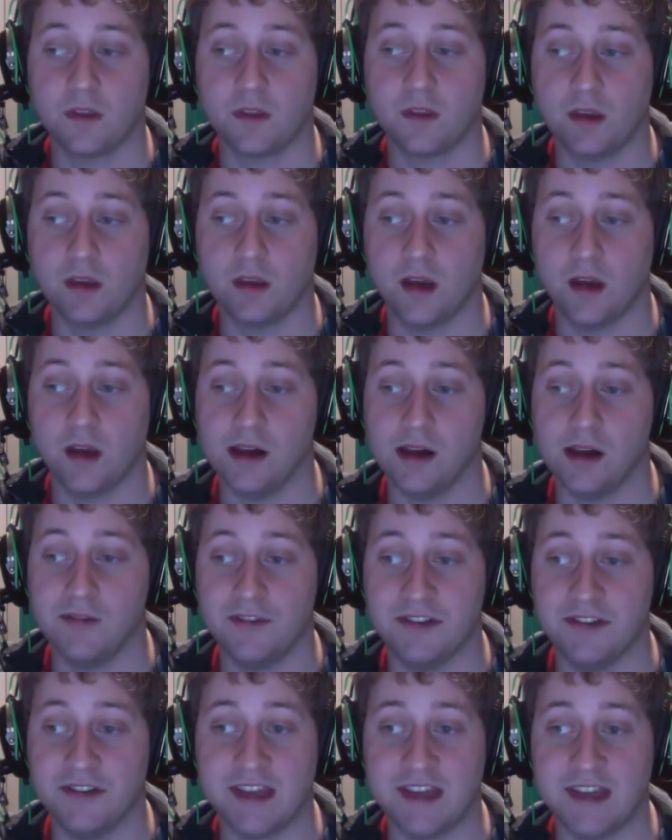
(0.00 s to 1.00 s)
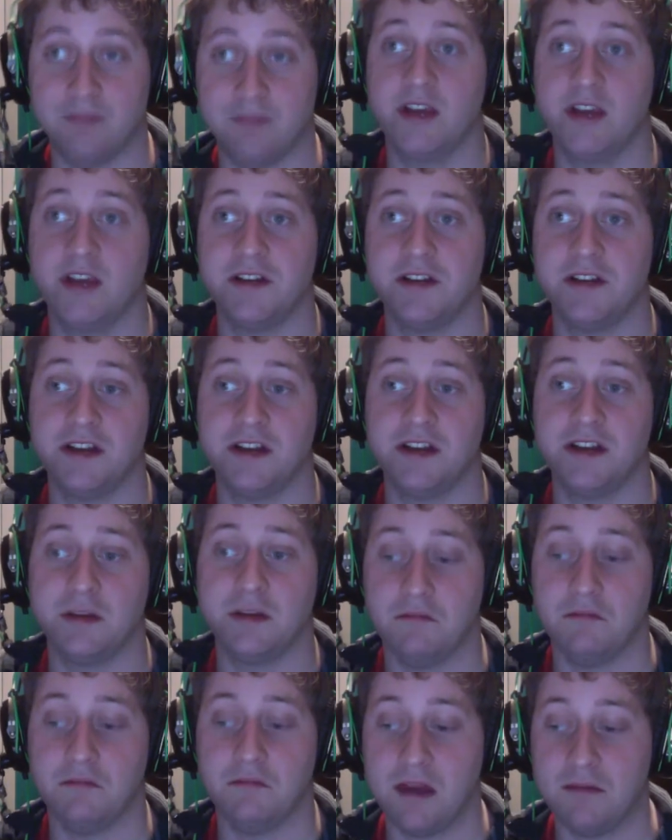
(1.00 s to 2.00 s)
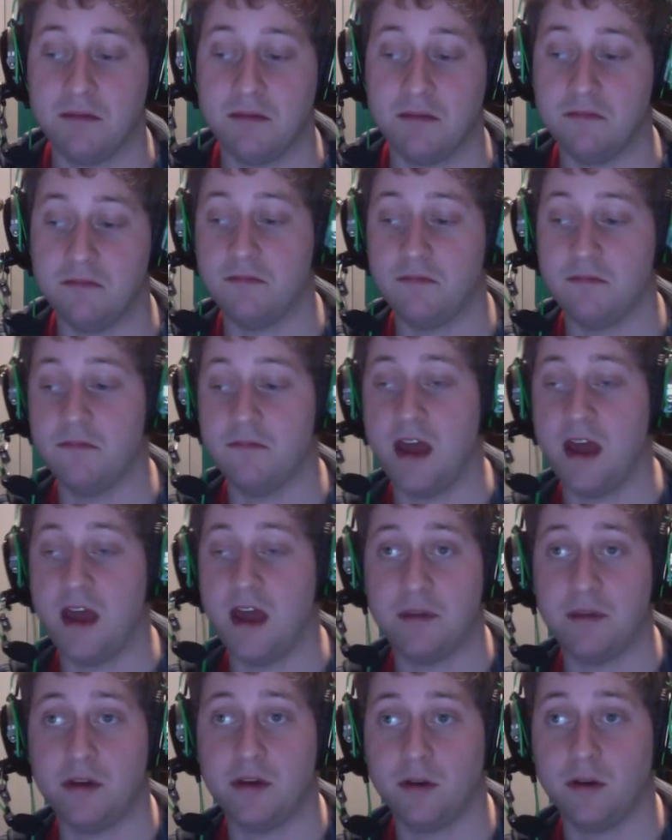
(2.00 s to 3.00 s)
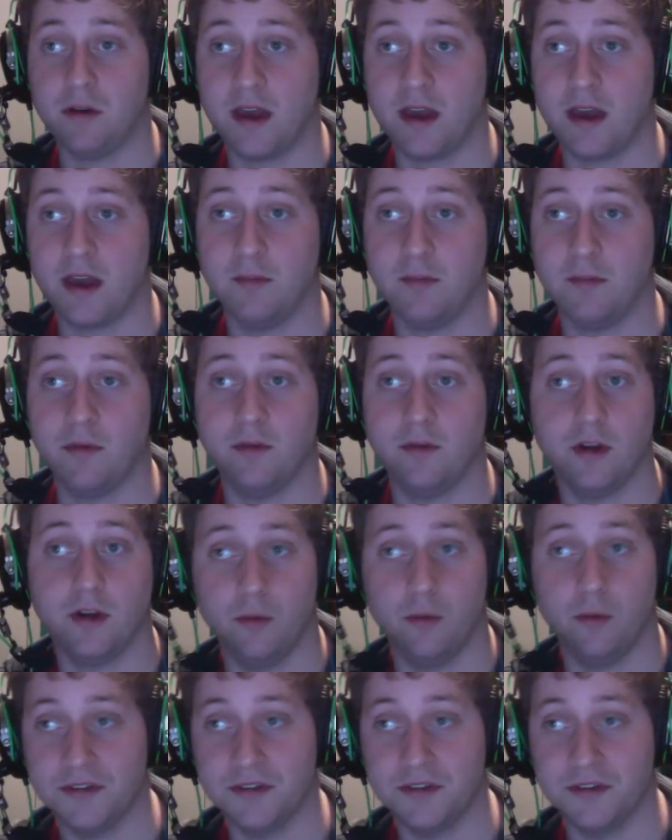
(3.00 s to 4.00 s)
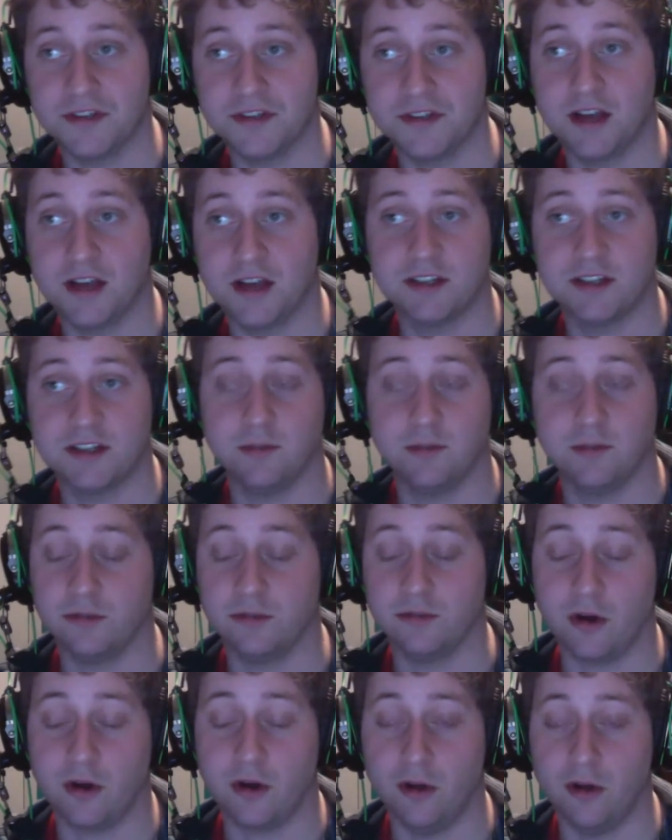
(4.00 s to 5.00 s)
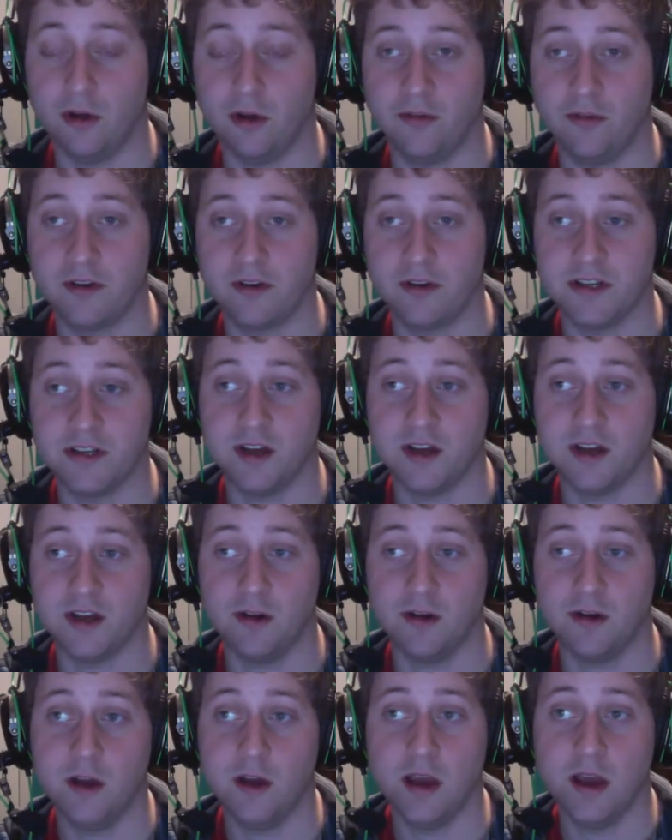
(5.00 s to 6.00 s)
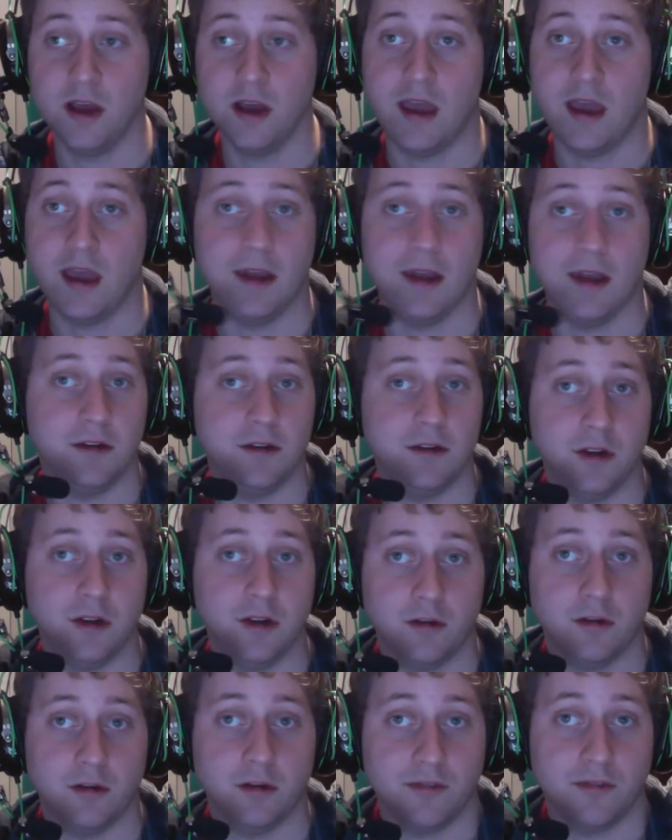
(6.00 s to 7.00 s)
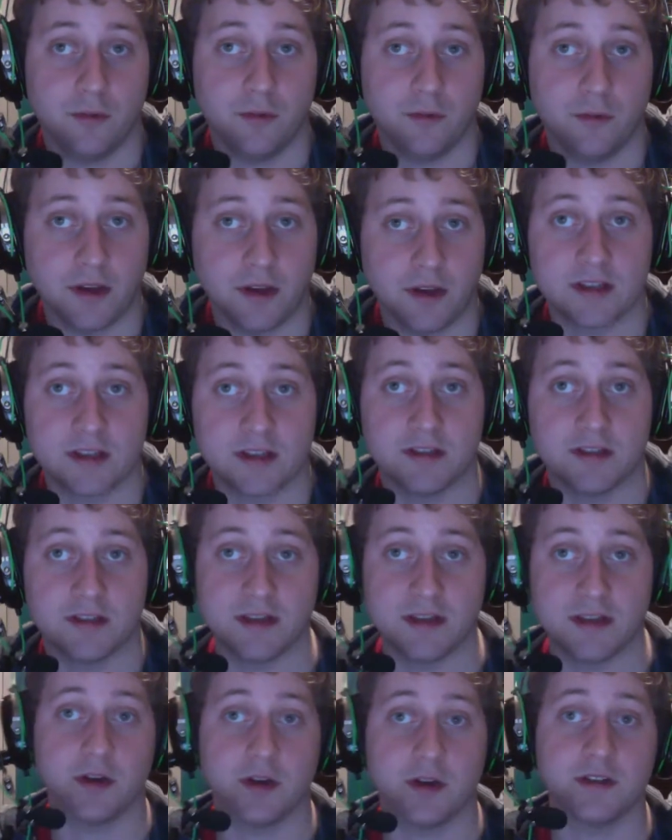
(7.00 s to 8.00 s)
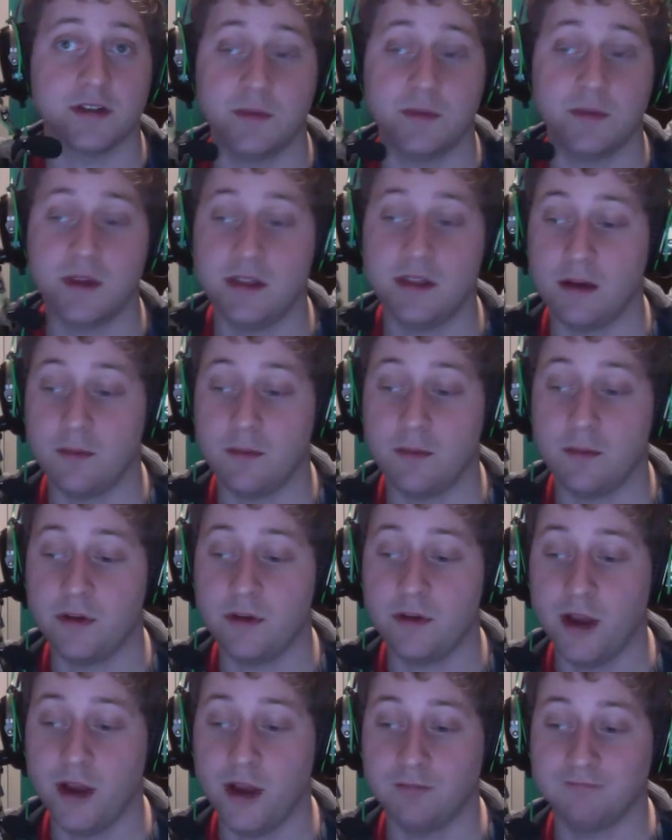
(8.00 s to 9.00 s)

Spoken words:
If it's game changing, it might not be okay, but we'll discuss it. We'll call over a TO, and if you want to extend the same courtesy to me, that would be great.